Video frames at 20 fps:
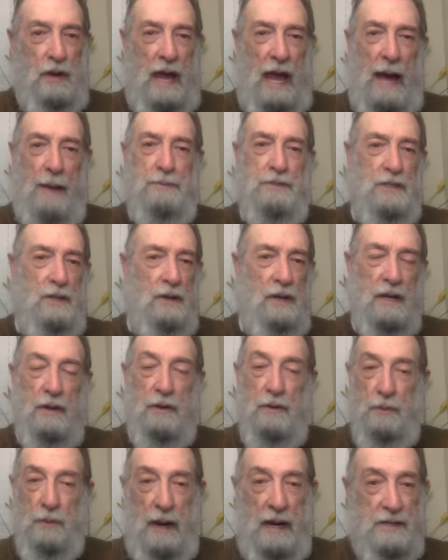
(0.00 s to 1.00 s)
absolutely
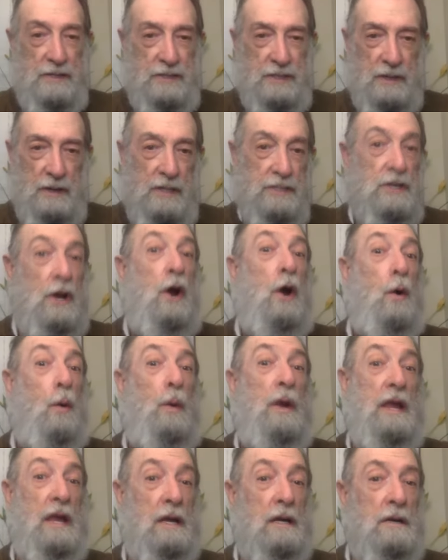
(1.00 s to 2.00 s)
great series.
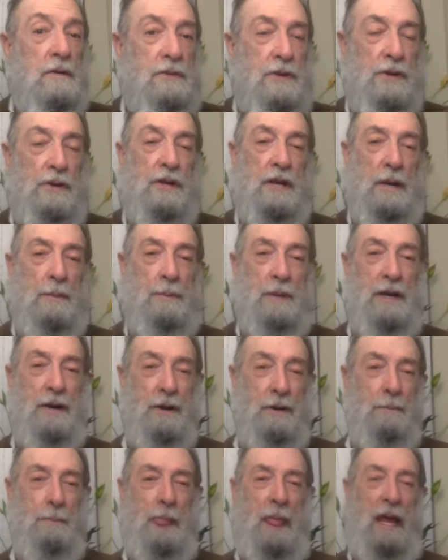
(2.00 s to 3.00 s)
We interviewed him
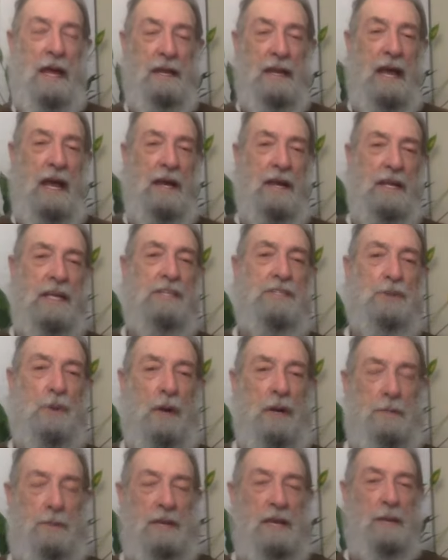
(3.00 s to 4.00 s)
here, and, and he's
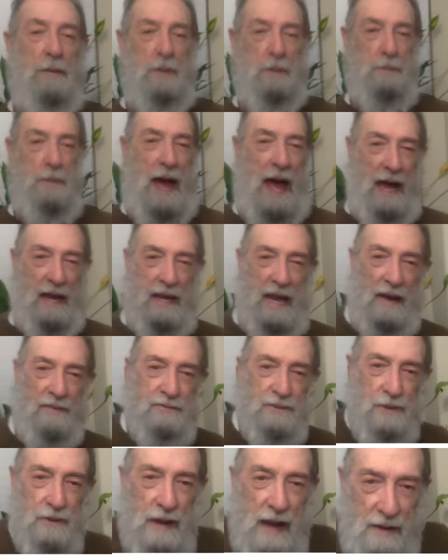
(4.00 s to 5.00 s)
going to be coming back
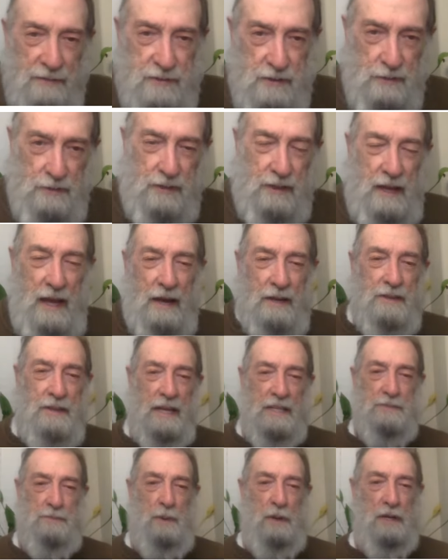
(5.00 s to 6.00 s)
after, after the
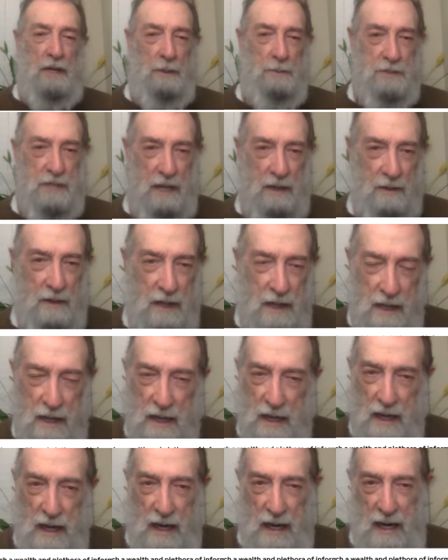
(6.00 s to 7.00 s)
next book comes out.
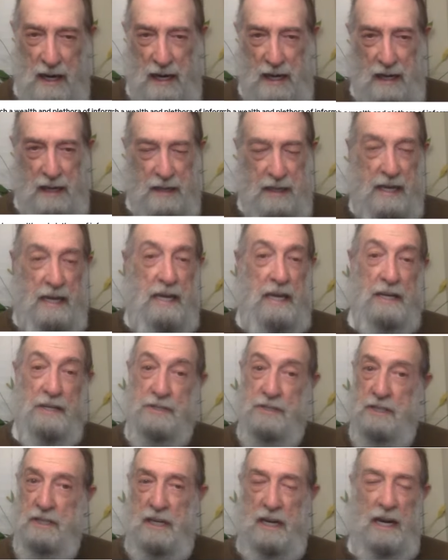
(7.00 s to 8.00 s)
Uh, he
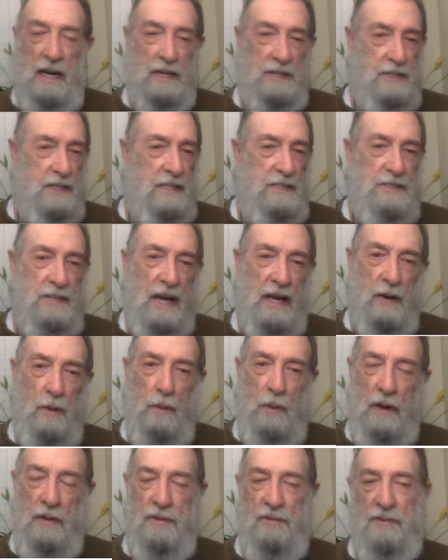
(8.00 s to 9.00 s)
is, gosh, he's got a
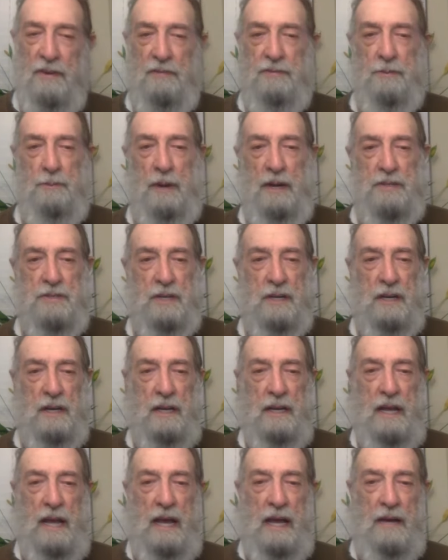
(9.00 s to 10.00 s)
wealth of information,
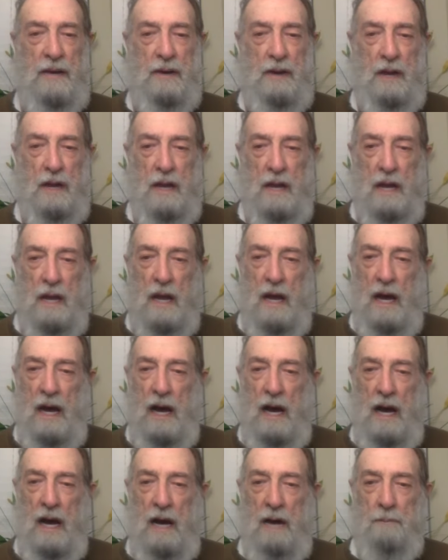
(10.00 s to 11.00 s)
and, and
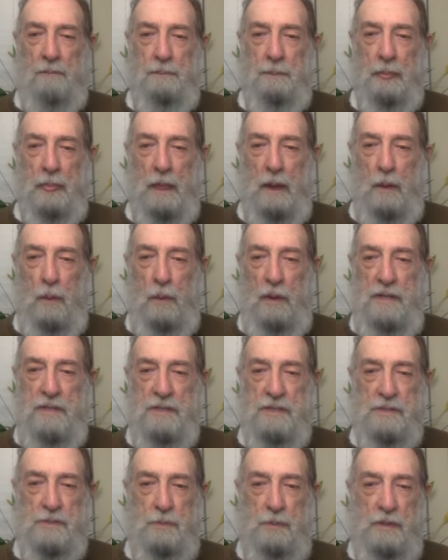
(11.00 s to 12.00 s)
um, we
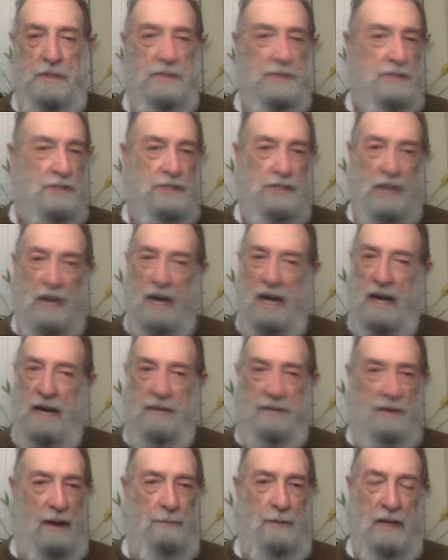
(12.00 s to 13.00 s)
just, we just
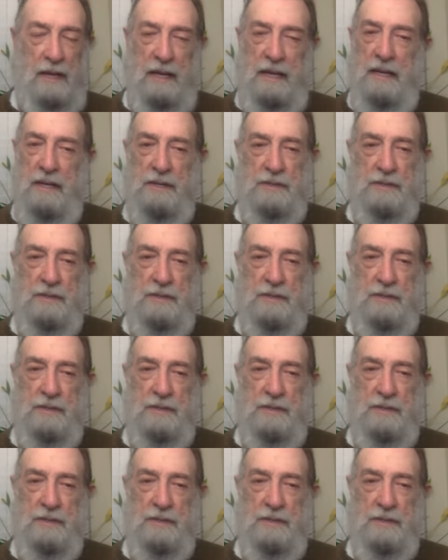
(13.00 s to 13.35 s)
jive. I mean, he